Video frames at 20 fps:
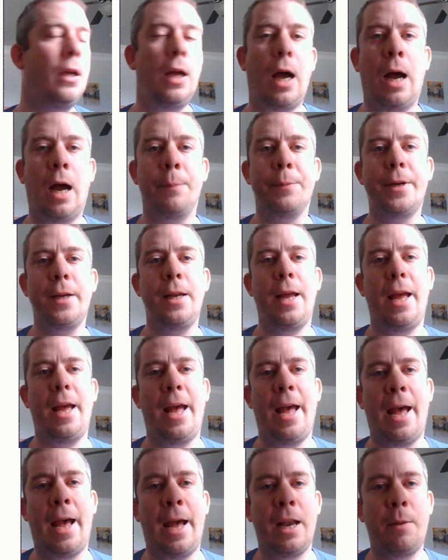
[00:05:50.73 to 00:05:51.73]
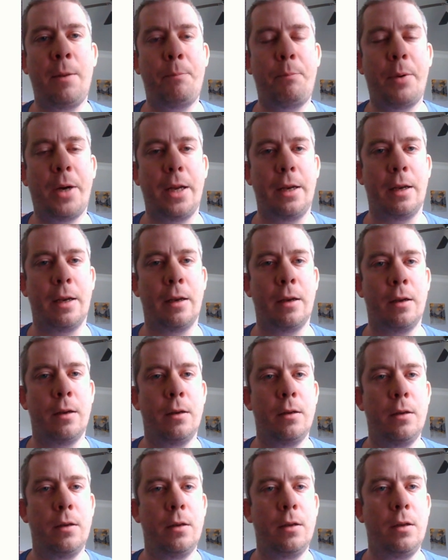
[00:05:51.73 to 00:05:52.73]
I'm going to add a button
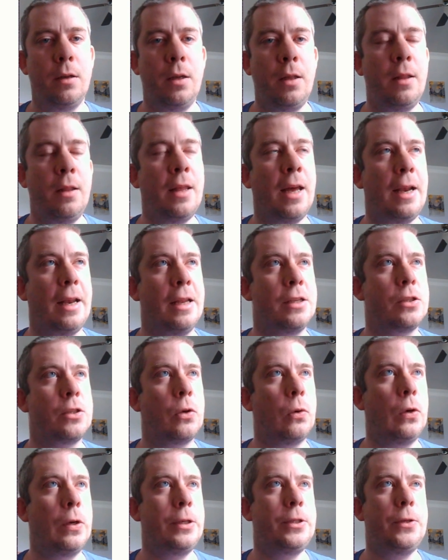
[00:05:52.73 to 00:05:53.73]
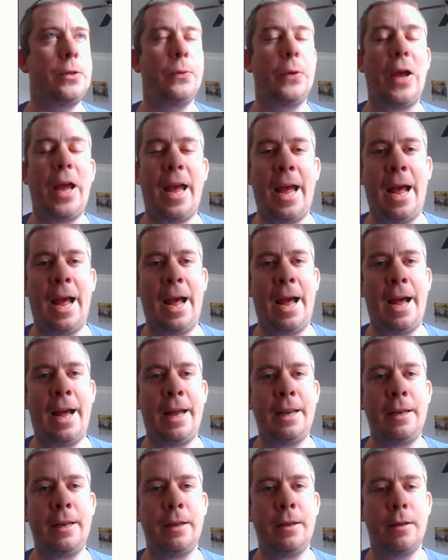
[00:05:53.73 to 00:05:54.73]
that is going to
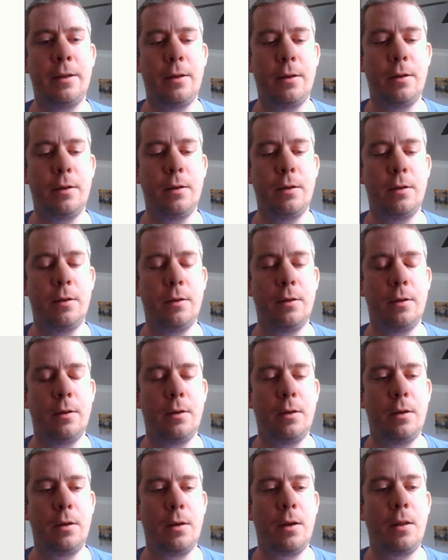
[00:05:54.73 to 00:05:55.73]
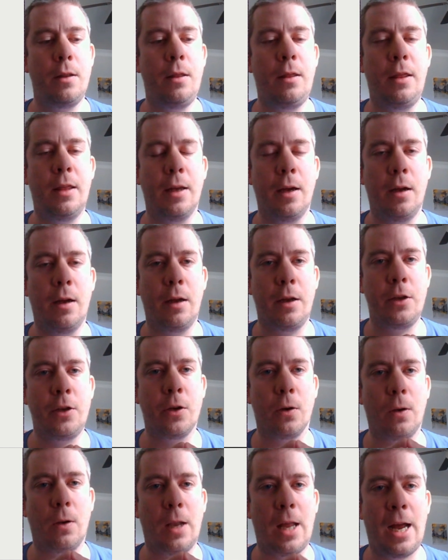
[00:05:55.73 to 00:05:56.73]
add the
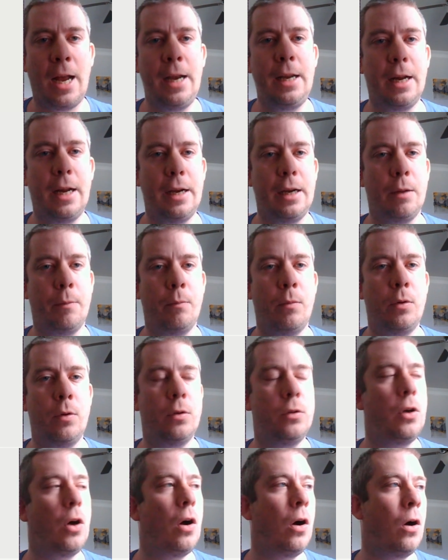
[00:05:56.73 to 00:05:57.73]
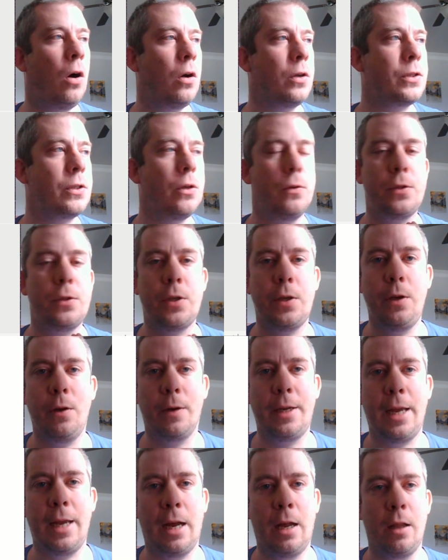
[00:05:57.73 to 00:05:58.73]
your line item also to your
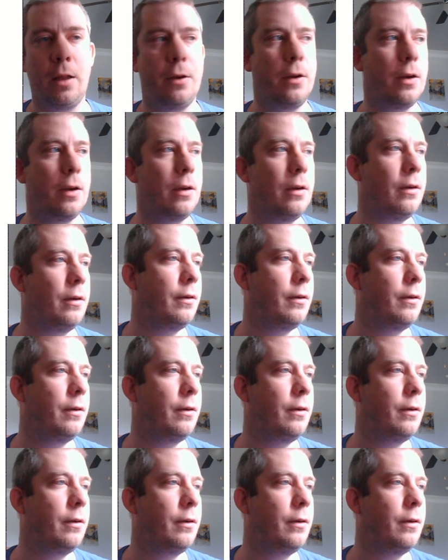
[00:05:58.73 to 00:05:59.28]
calendar.